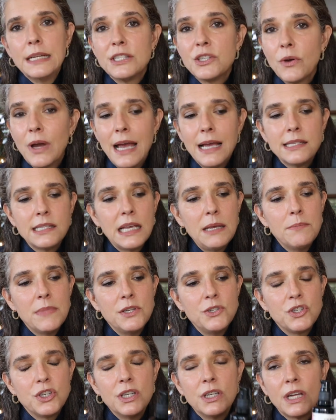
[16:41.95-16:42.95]
And so as I
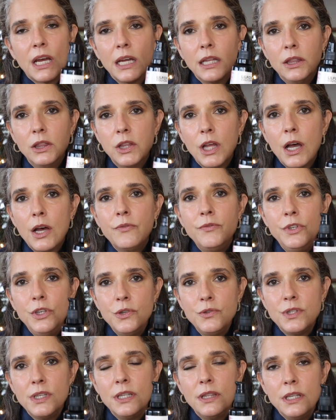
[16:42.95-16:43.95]
mentioned, I love
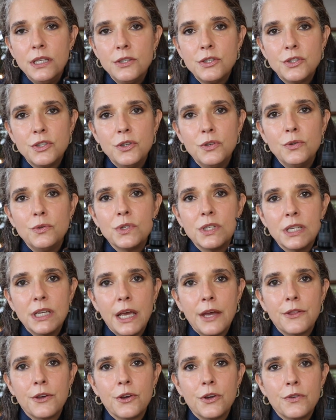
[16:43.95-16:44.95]
using these two
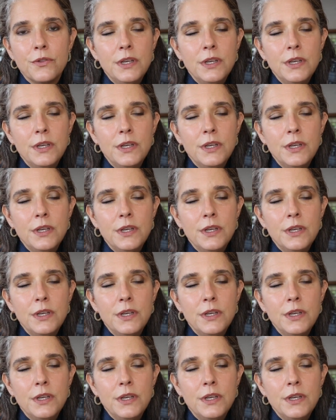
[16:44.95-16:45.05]
together.